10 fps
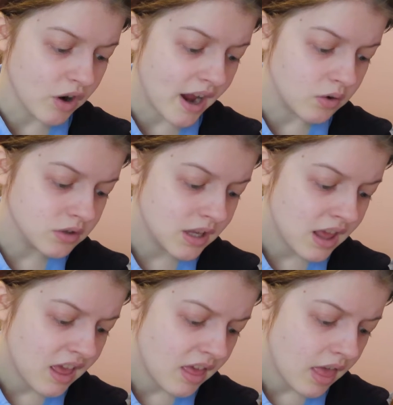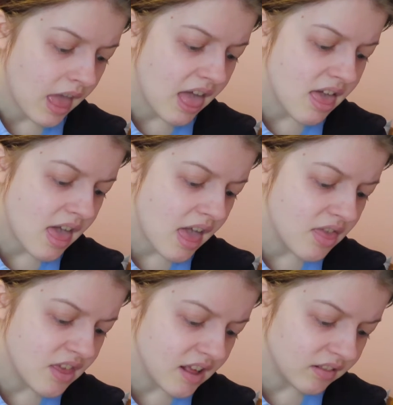round,
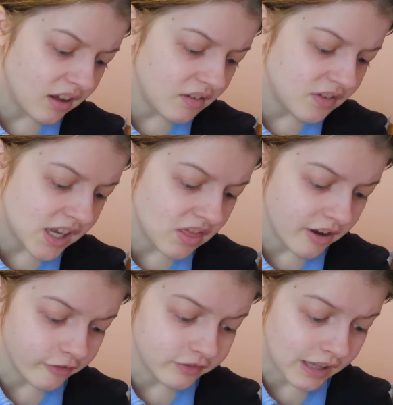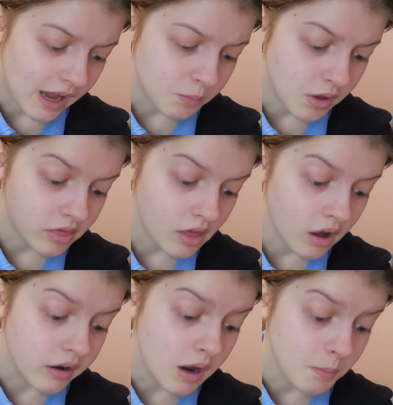and they lived in their flat with
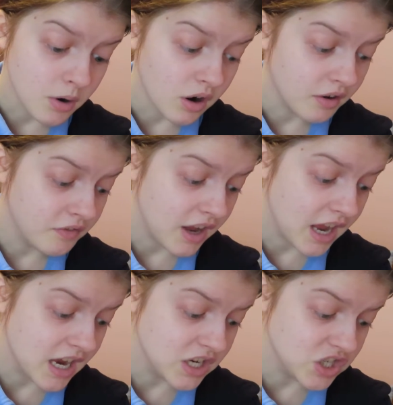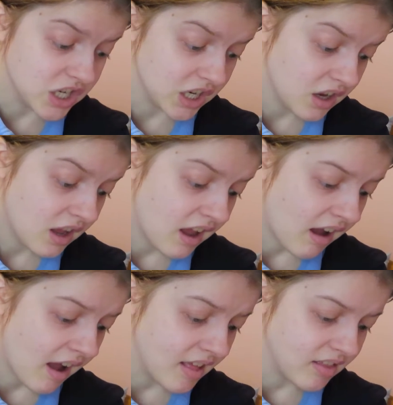a number of aging
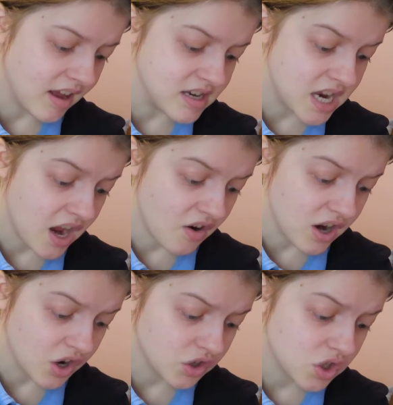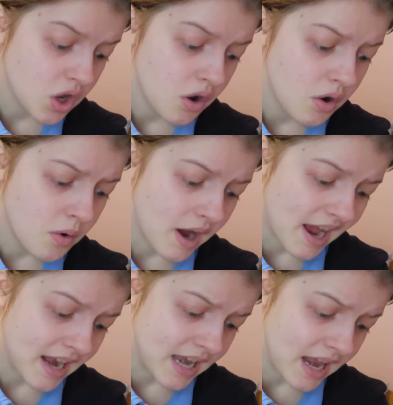Highland Terriers who
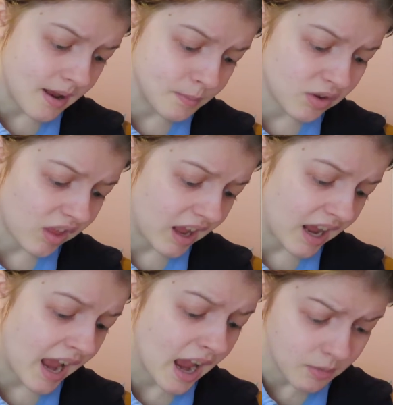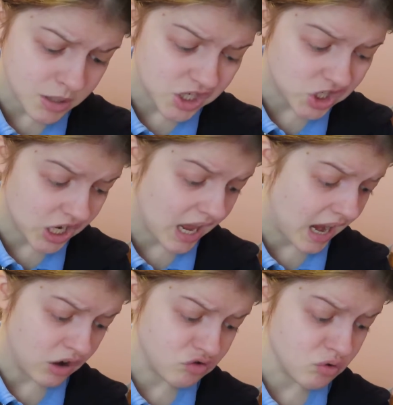had names like Hamish and
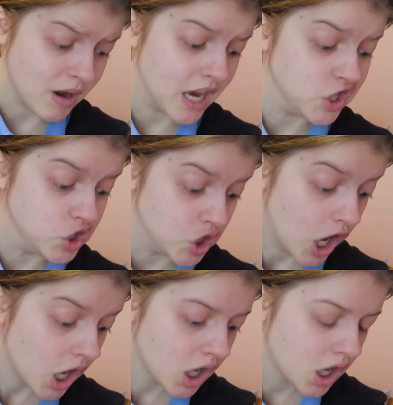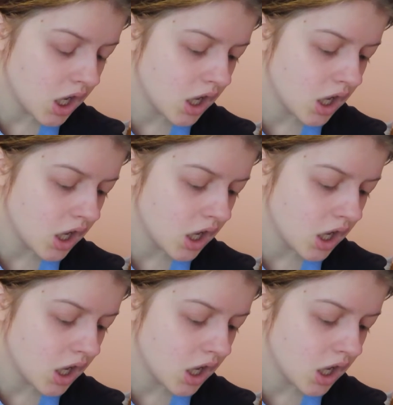Andrew and Jock.